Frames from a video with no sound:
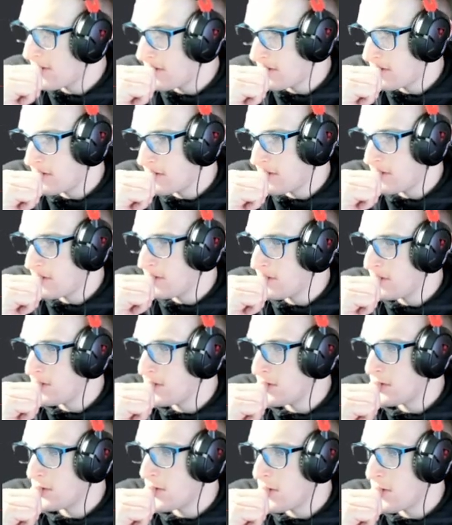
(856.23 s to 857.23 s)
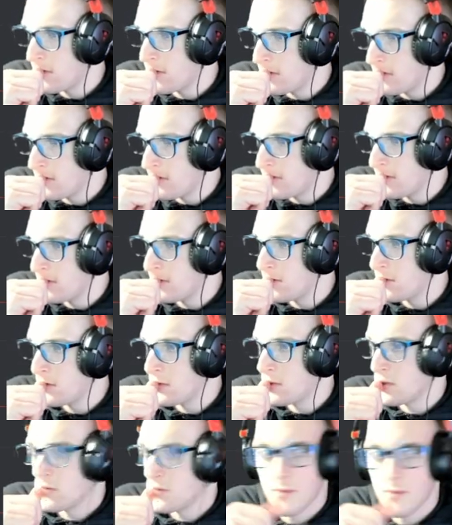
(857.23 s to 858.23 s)
Ignore that. Don't look at it.
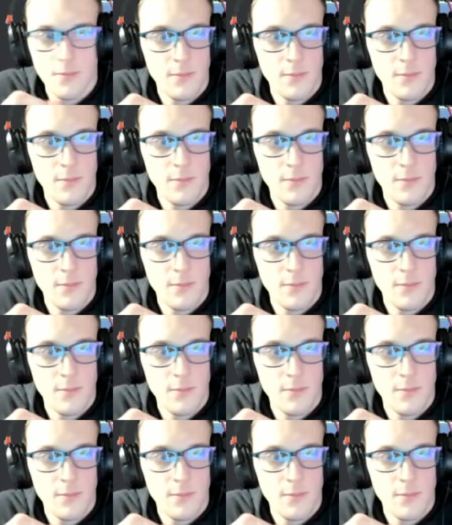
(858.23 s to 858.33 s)
Go